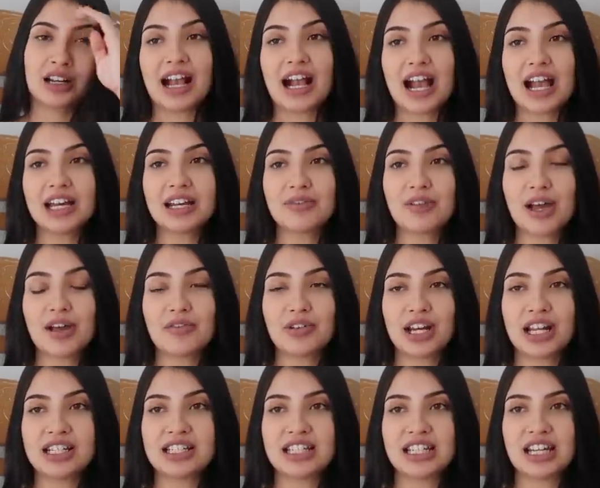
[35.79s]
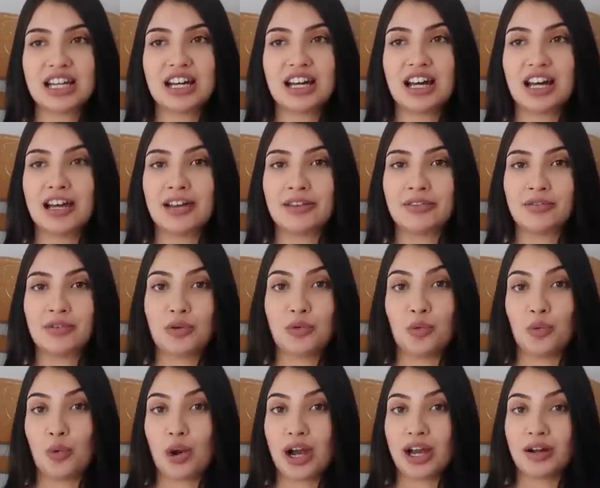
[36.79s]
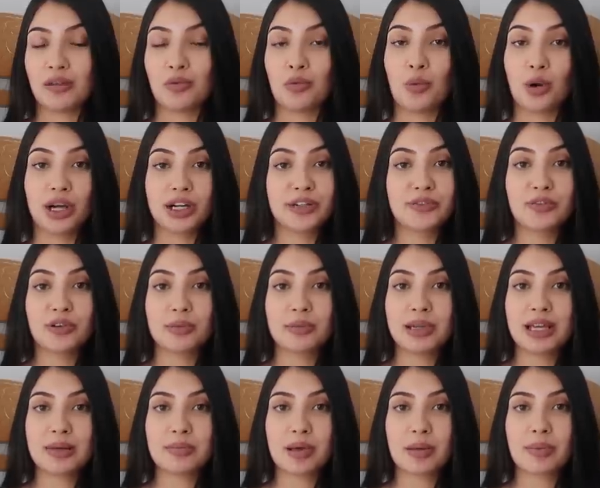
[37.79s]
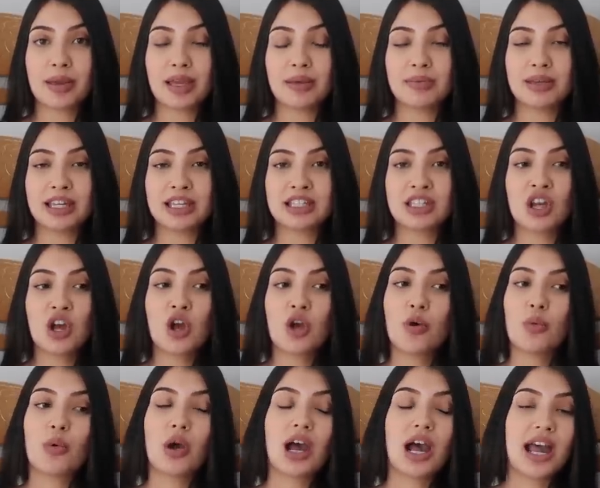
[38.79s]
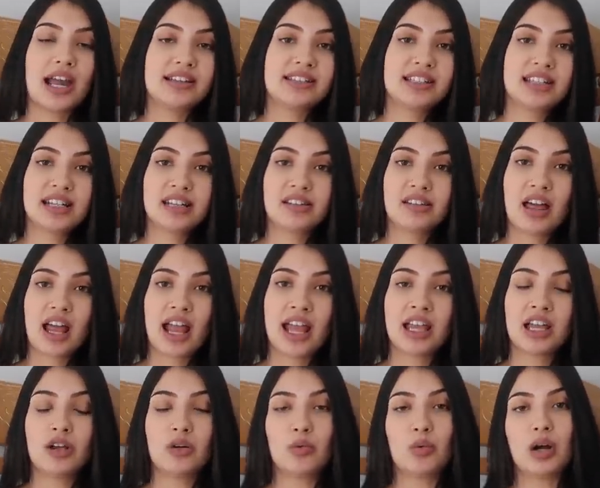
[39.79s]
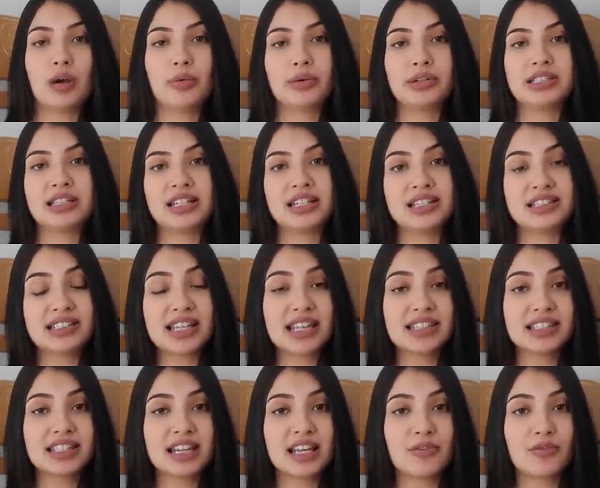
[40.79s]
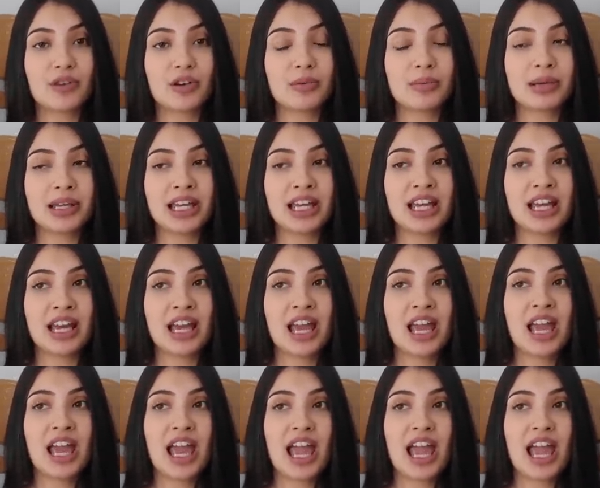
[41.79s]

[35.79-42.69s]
I kind of have an idea of what worked for me and my babies what I didn't like, what was a necessity for me,